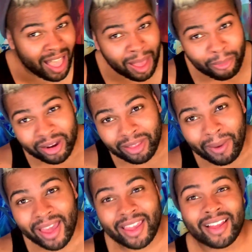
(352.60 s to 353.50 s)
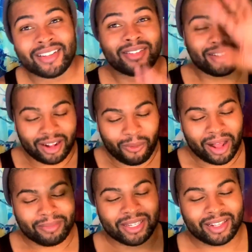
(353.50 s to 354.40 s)
Bring the mic in, you know,
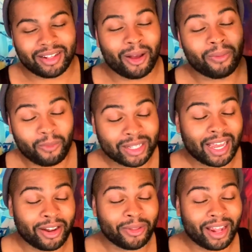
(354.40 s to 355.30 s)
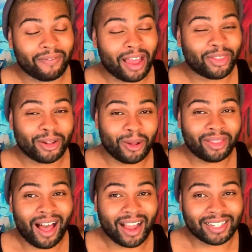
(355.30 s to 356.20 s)
while I'm singing the note. Once I know that I've got the note
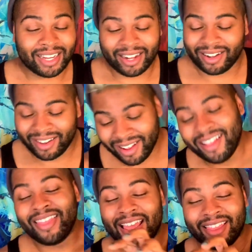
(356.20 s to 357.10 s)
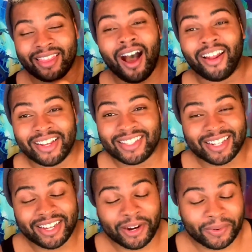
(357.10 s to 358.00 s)
locked in, then the audience
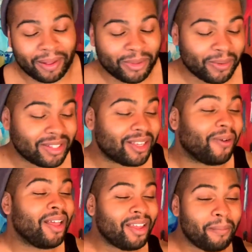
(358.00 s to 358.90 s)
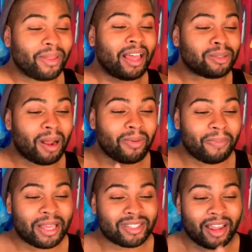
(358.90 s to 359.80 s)
can hear what I'm doing. So, but that's probably the
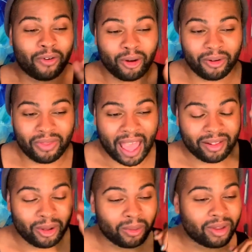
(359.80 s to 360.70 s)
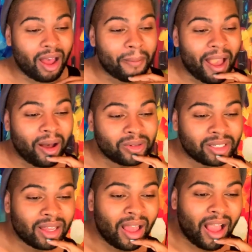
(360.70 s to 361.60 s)
best I've heard that note come out.